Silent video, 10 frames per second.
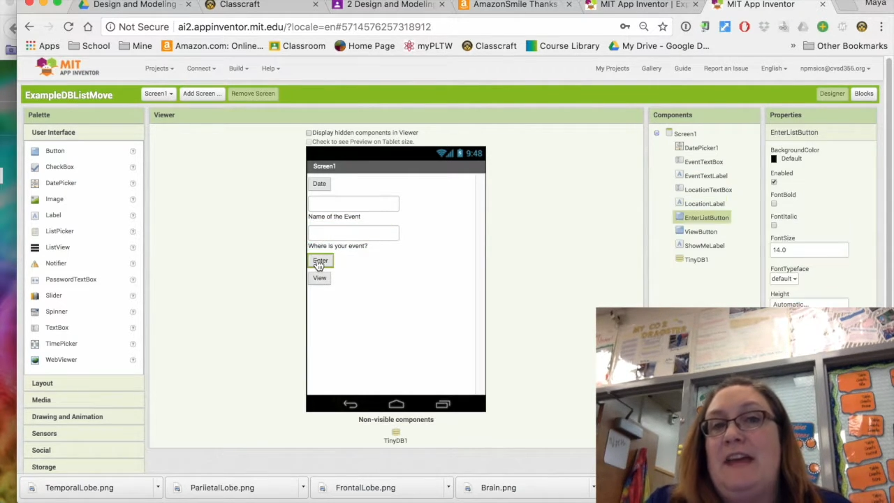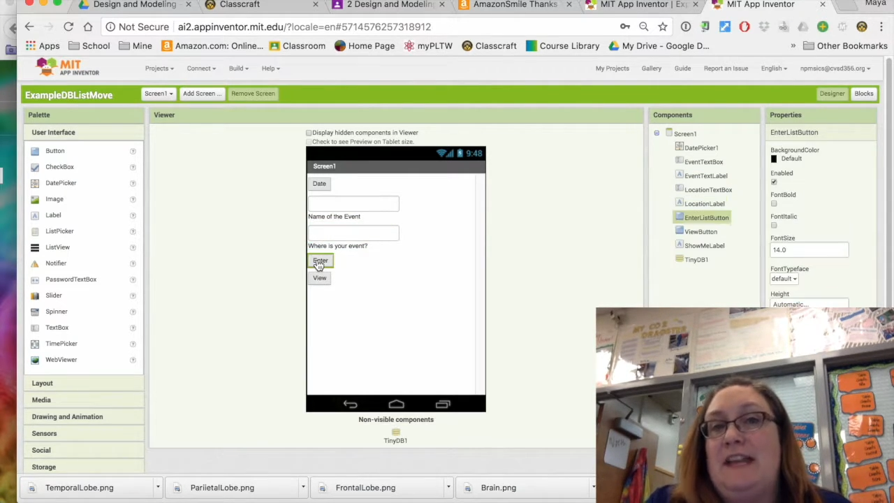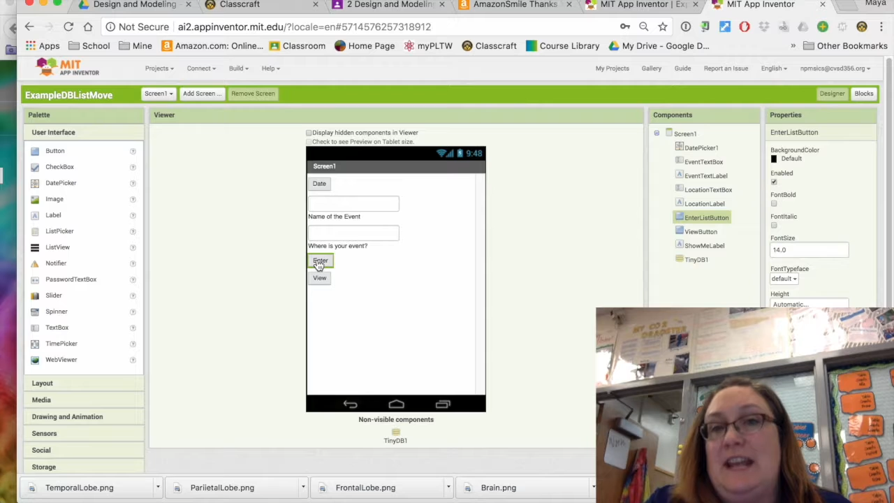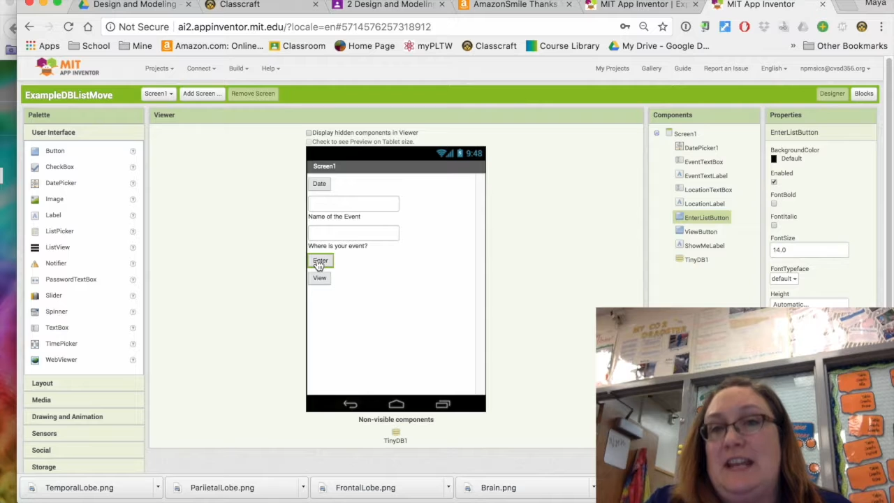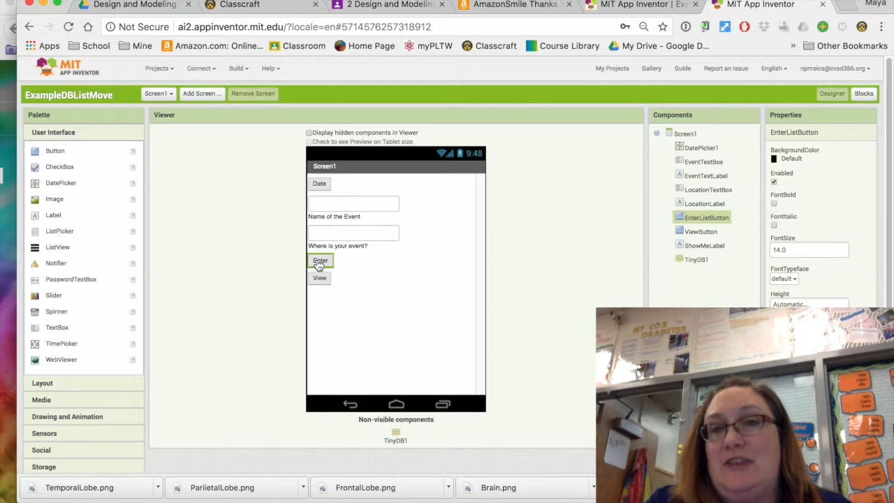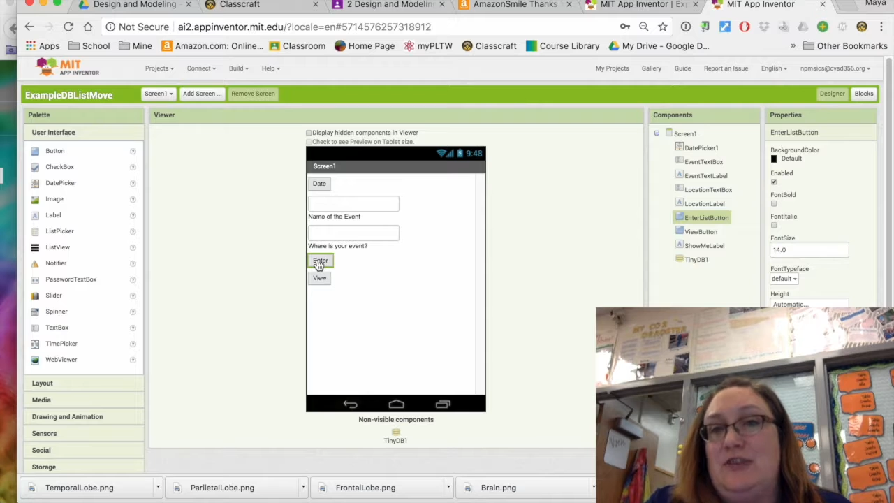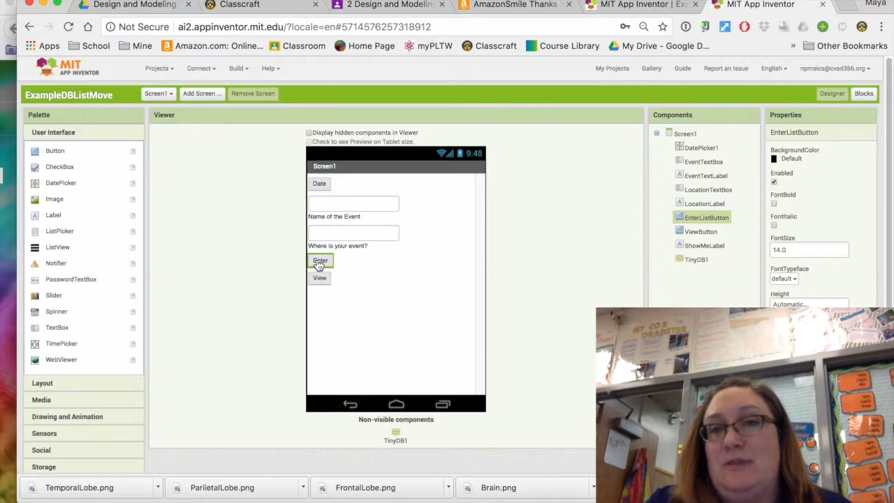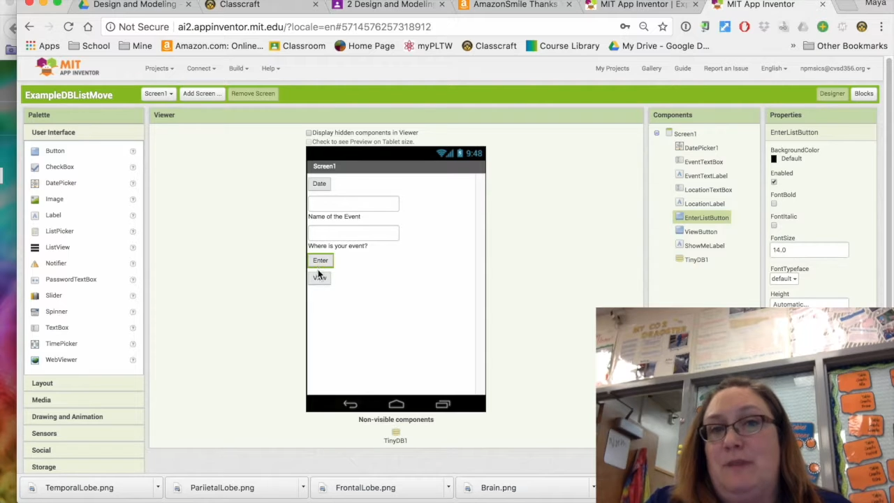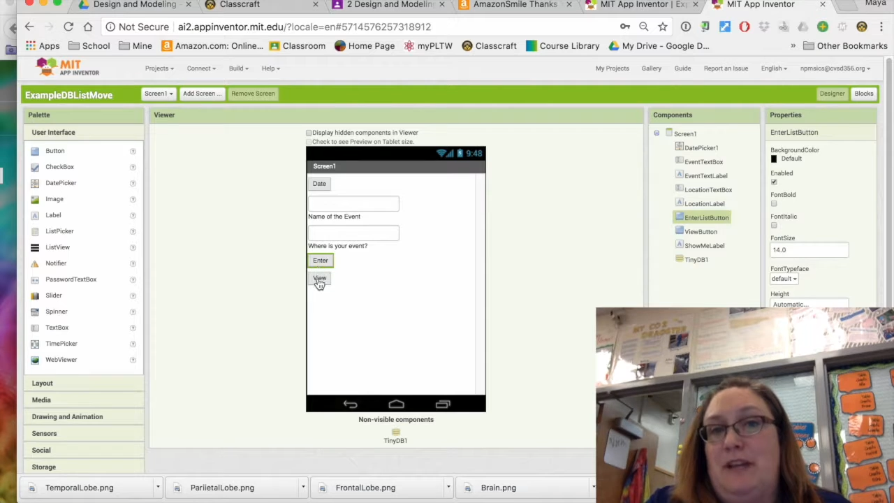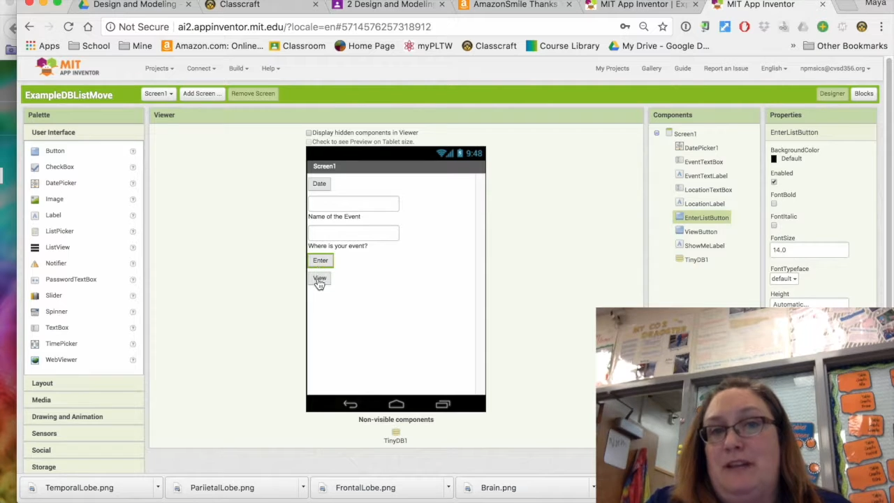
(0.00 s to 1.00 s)
an enter
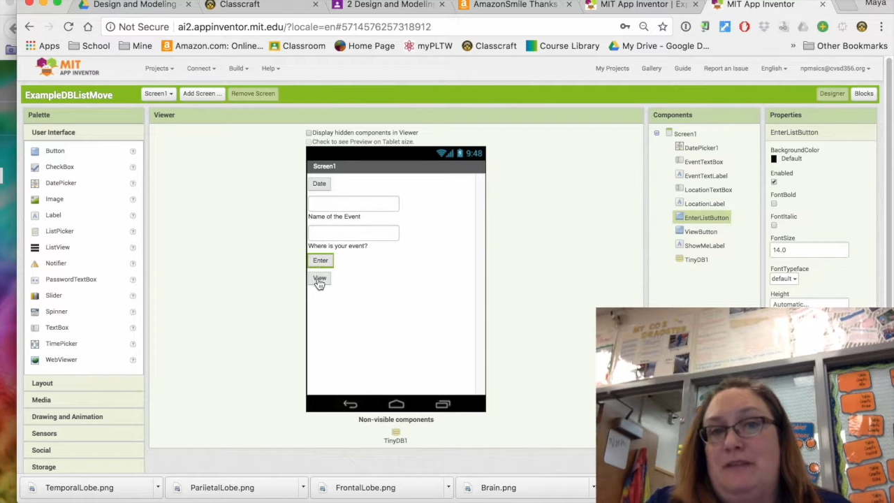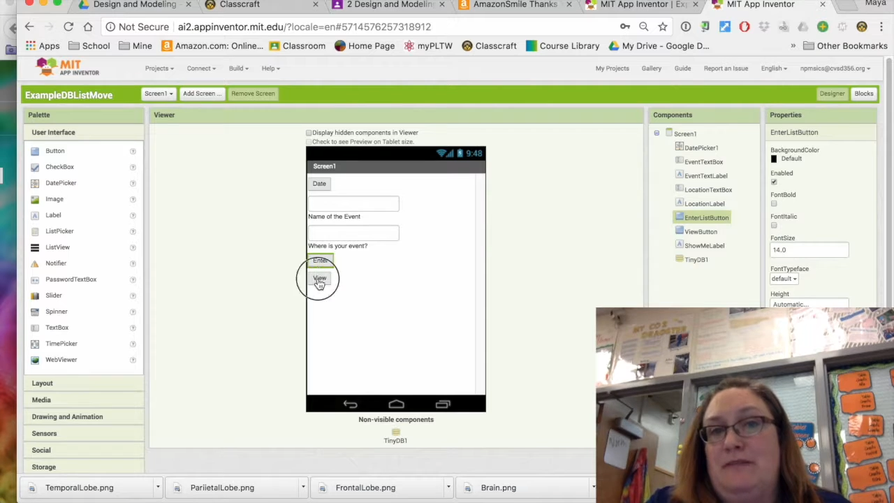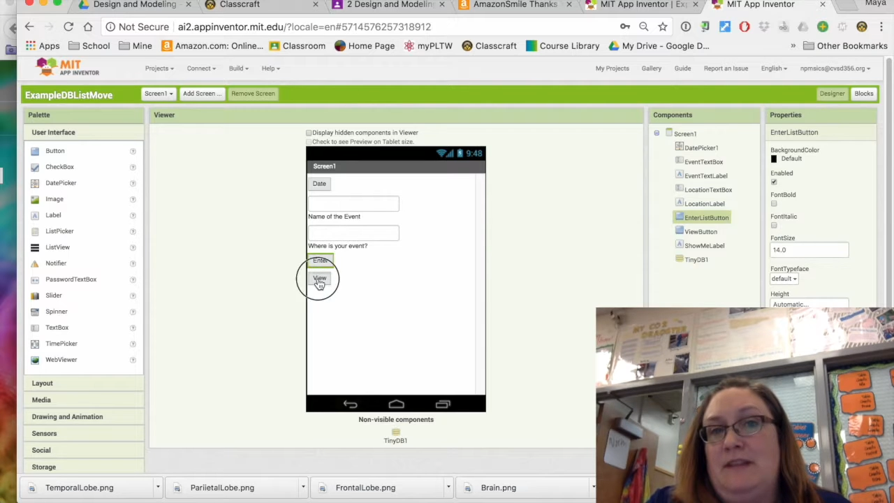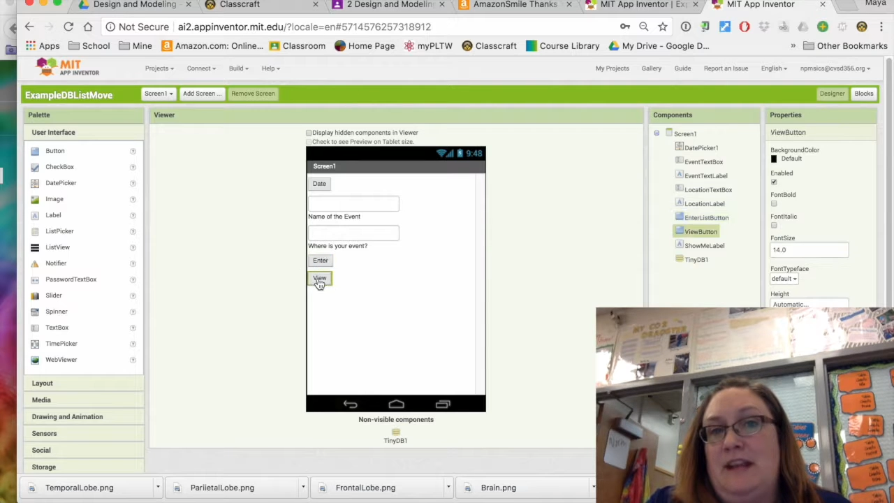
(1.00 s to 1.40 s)
button,